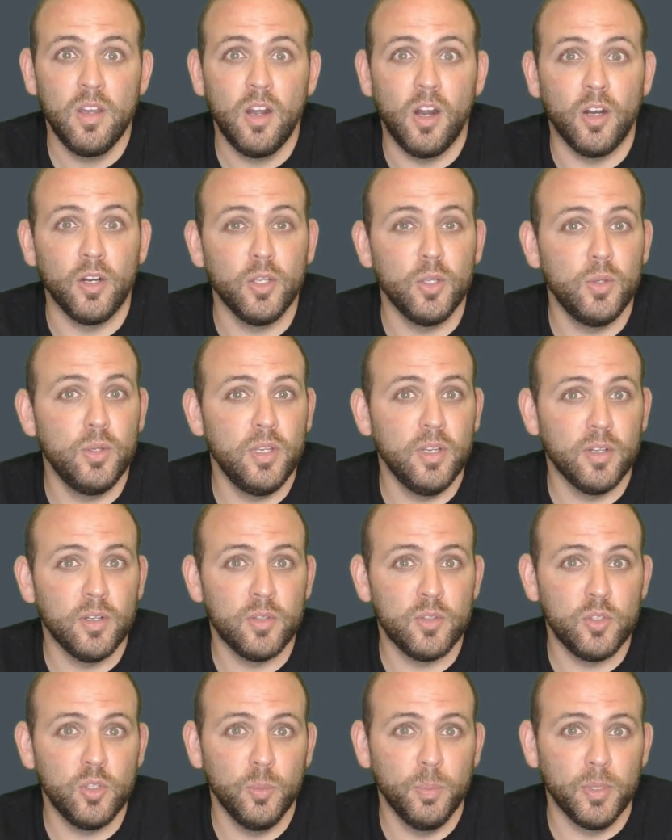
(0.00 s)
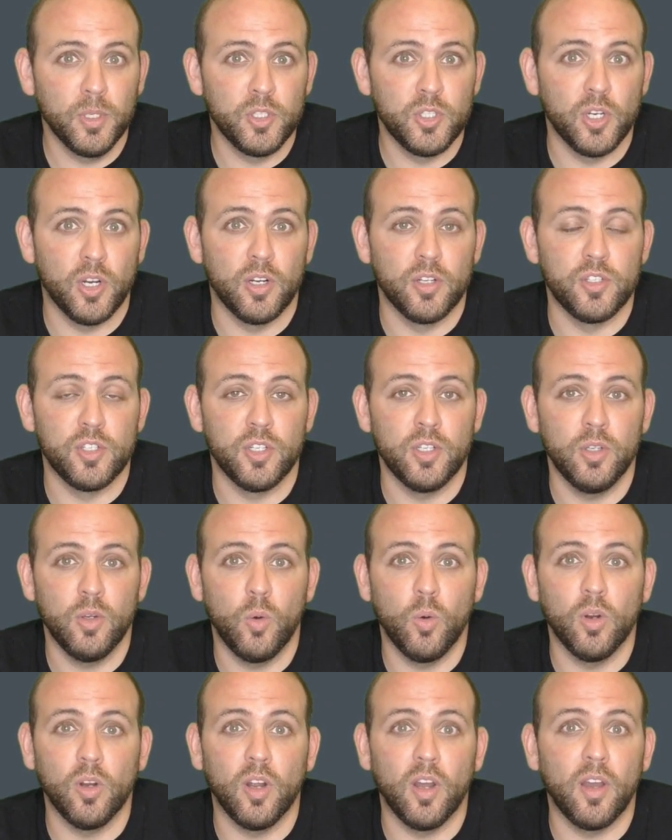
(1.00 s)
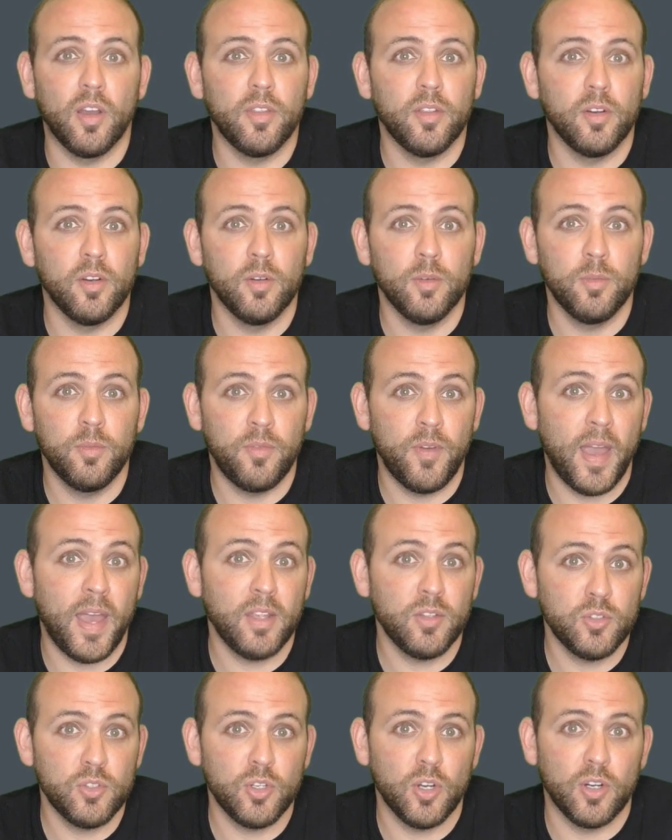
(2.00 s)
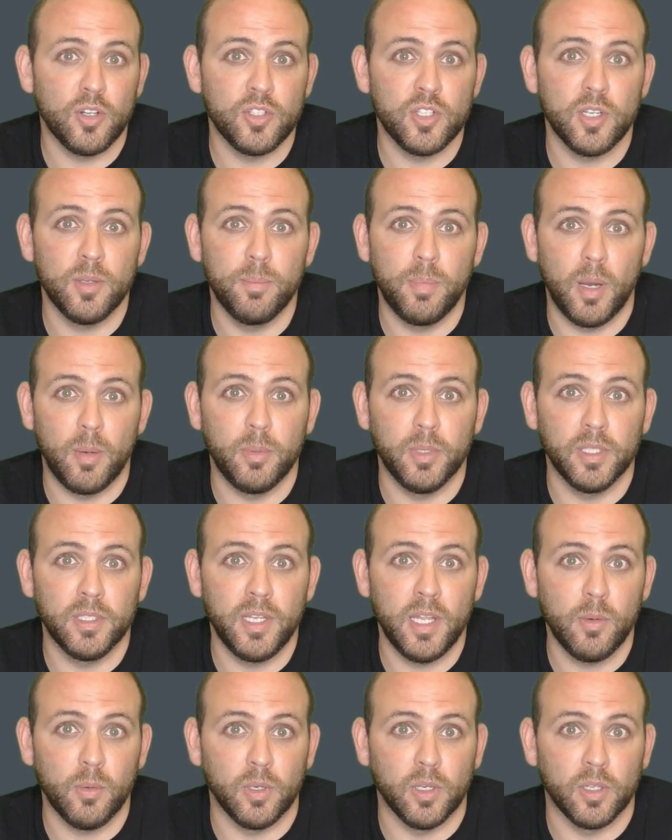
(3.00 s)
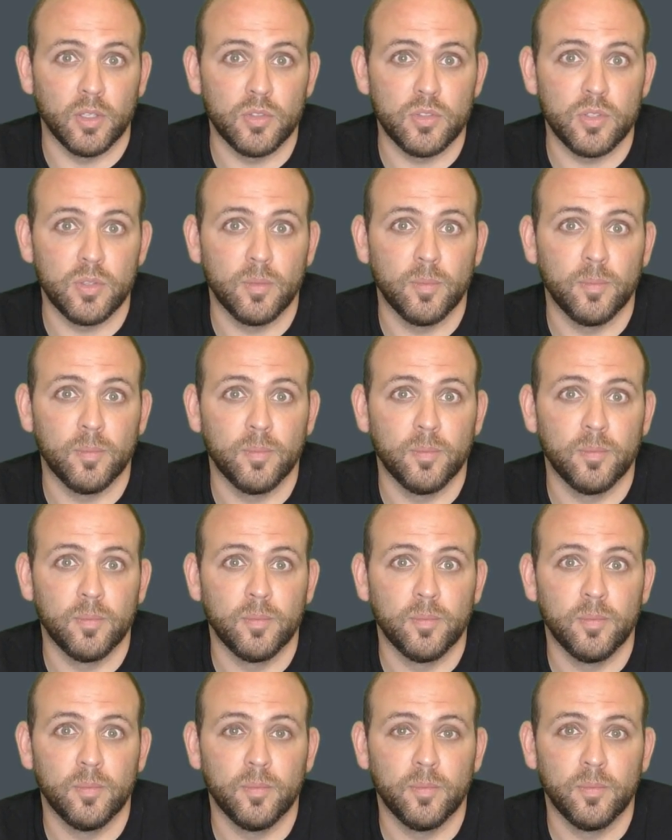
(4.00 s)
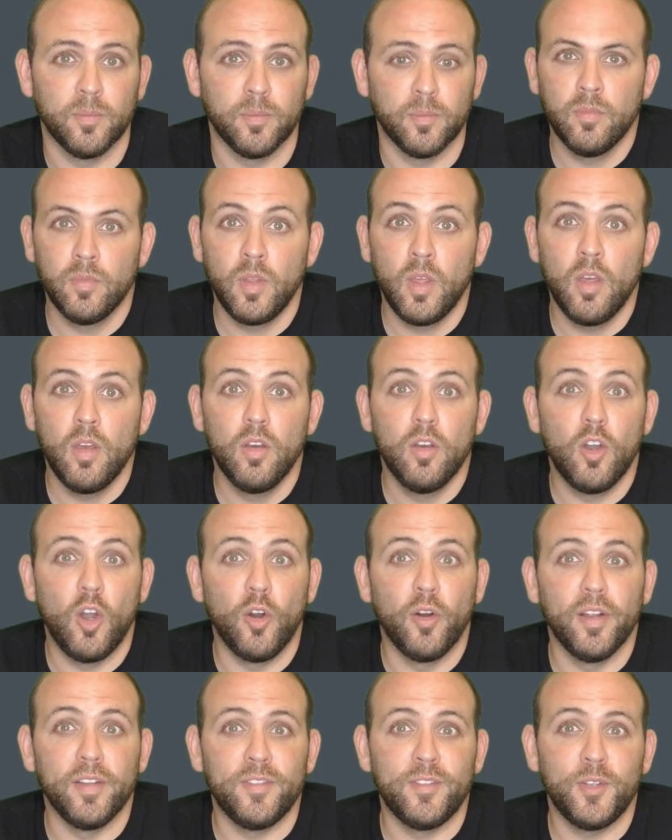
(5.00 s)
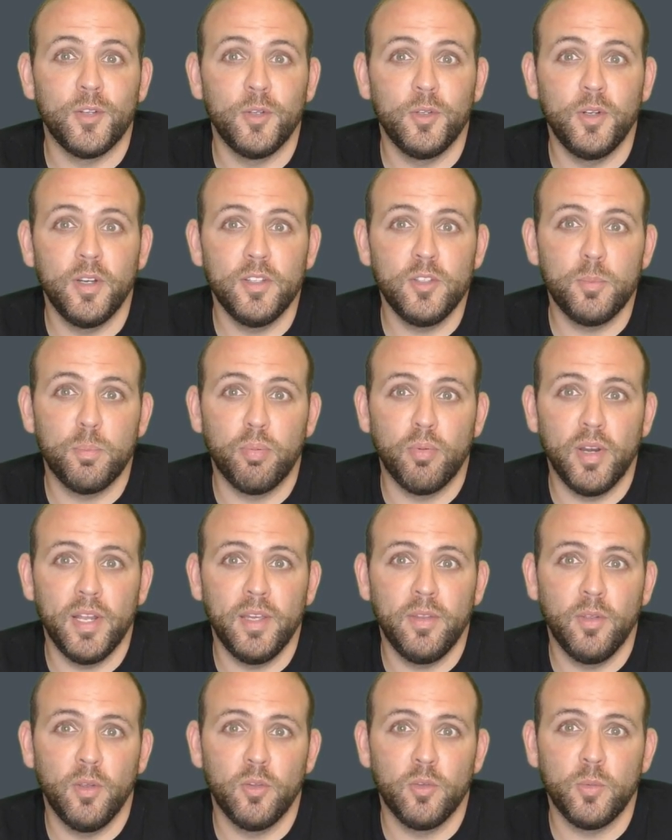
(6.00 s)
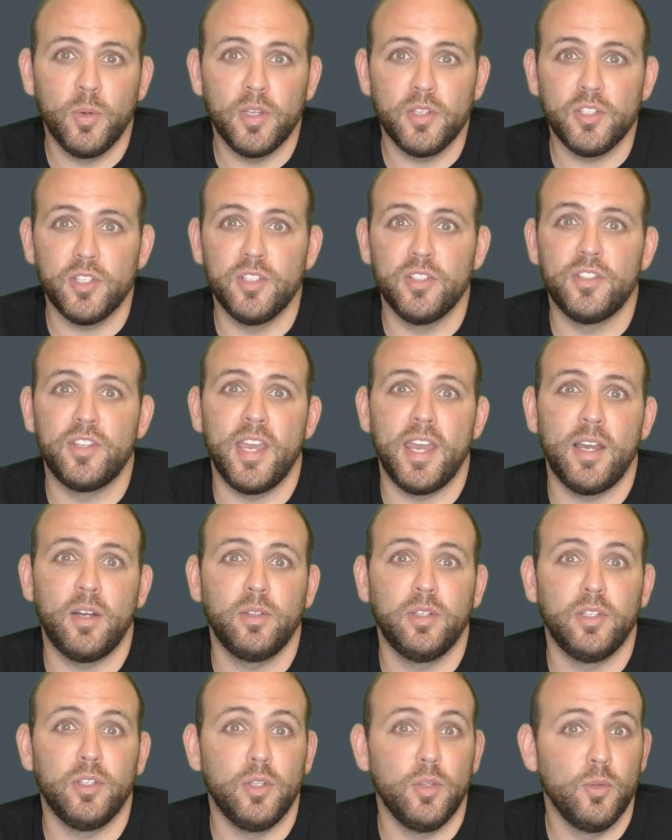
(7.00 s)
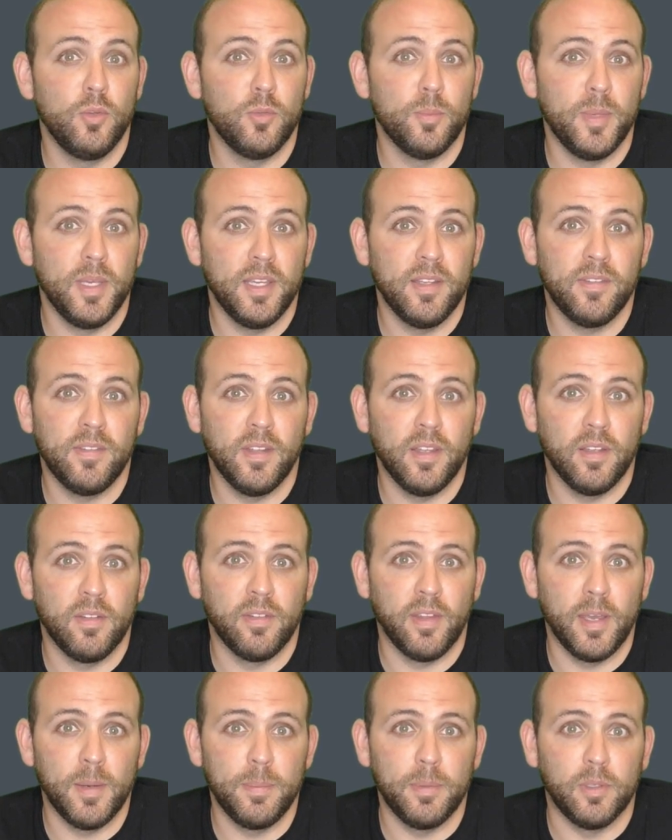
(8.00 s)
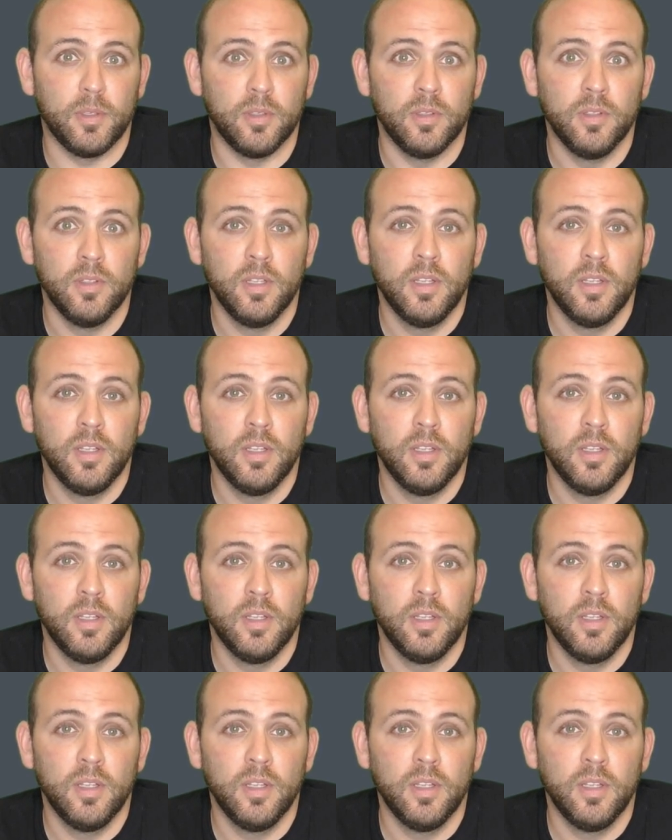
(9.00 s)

Are you near a supercharger or other fast charging public networks? All right, so let's break those questions down and use me as the example.